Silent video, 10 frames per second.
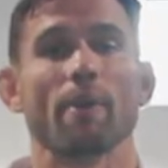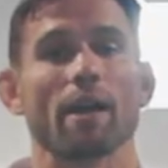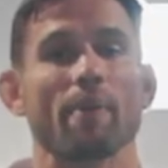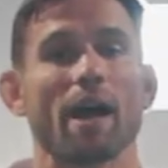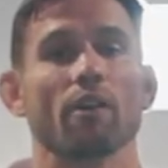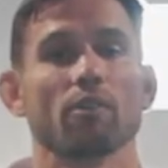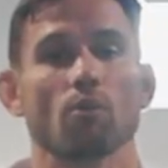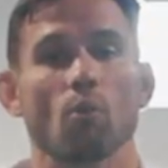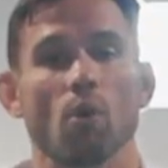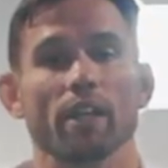by about
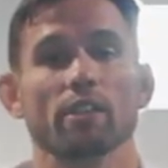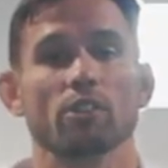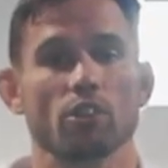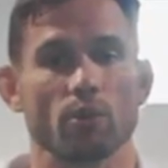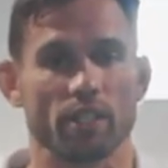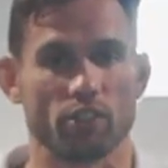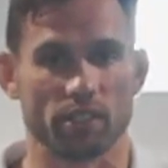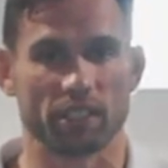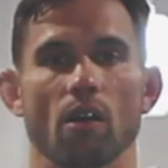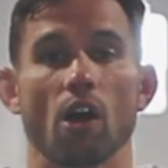one to two
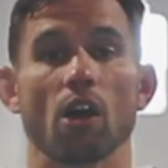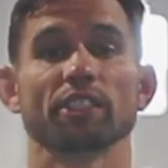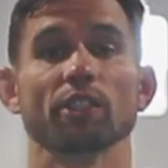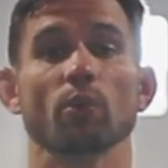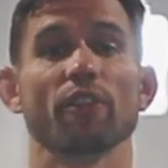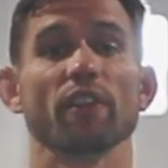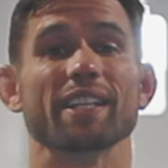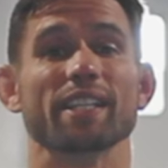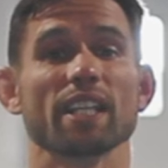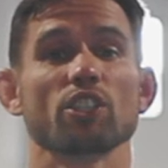inches. Also, with the
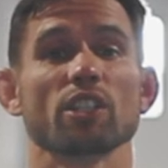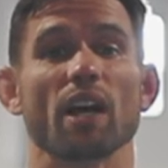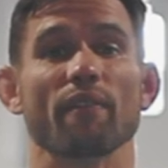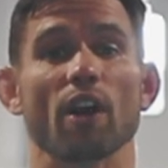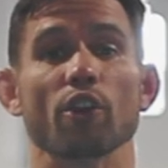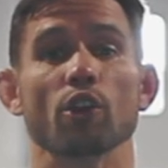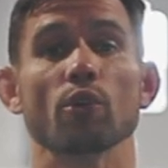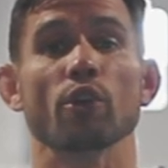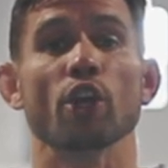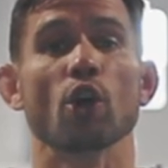addition of our
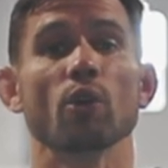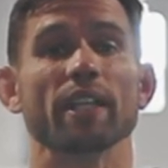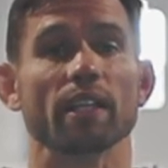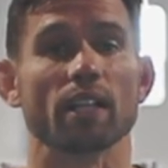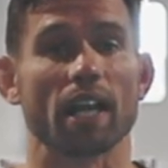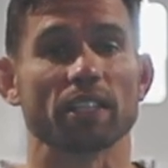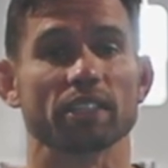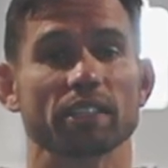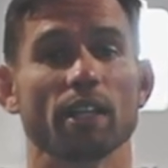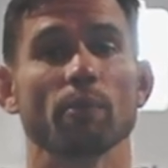new Nogi
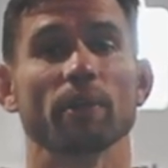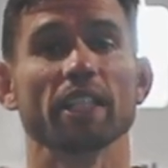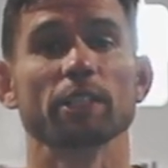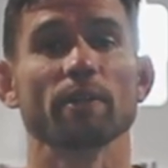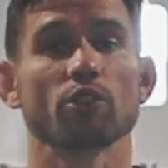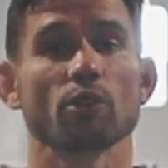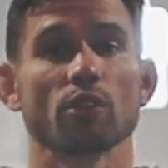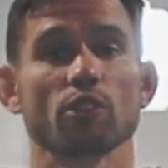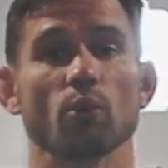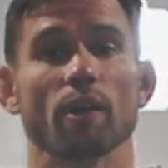classes, Please be
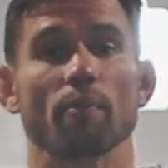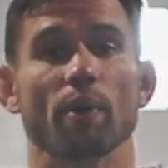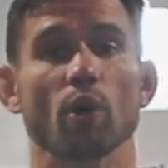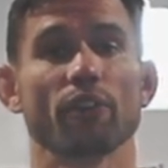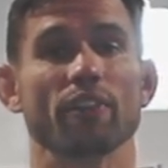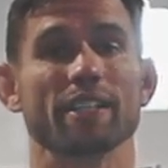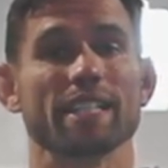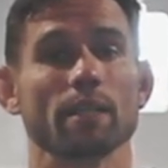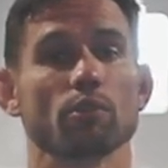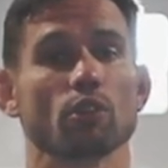sure to wear both the Team